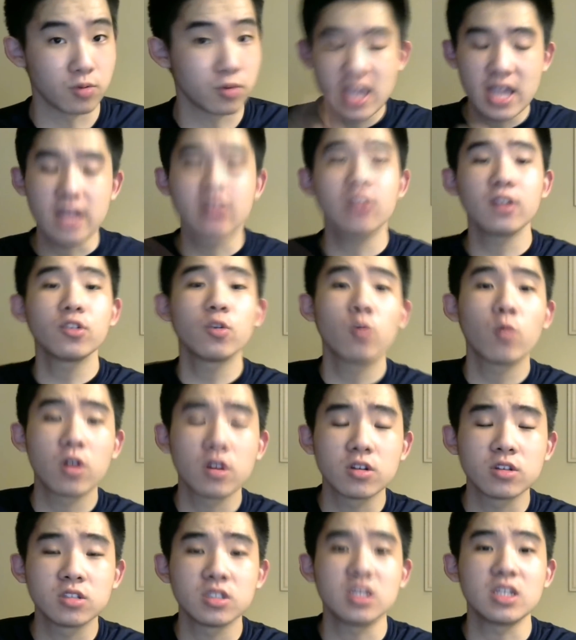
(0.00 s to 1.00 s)
In other
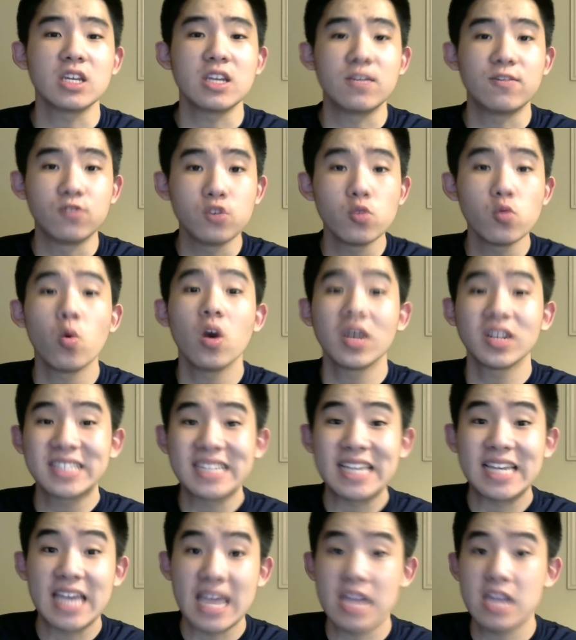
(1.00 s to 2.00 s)
words, if you want to
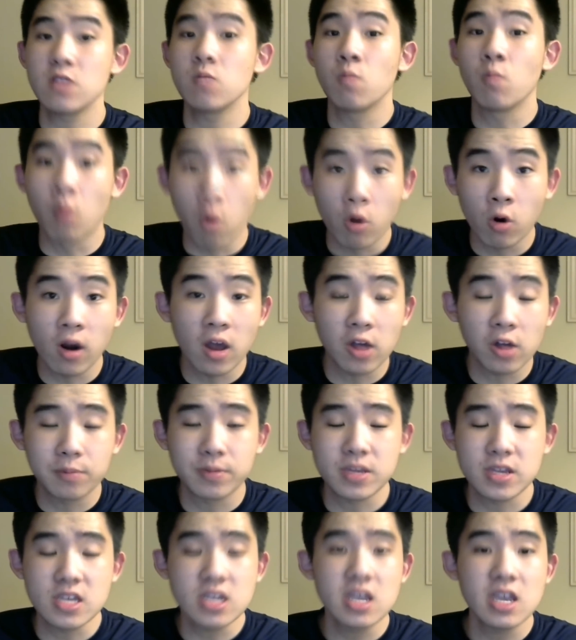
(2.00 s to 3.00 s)
gain more
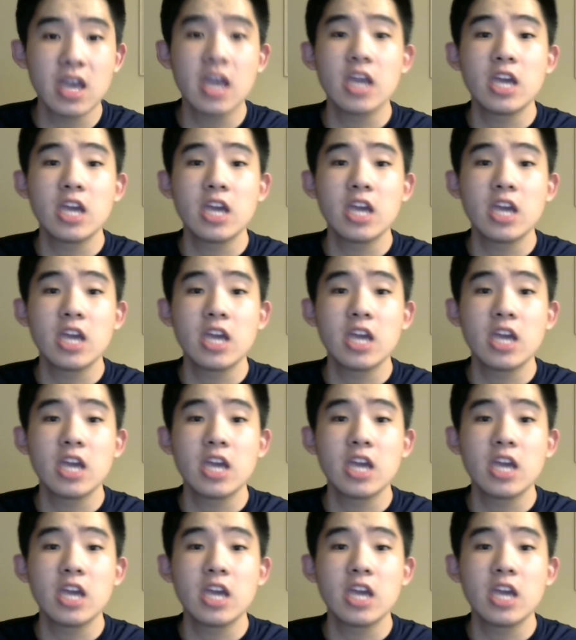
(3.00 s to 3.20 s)
LP,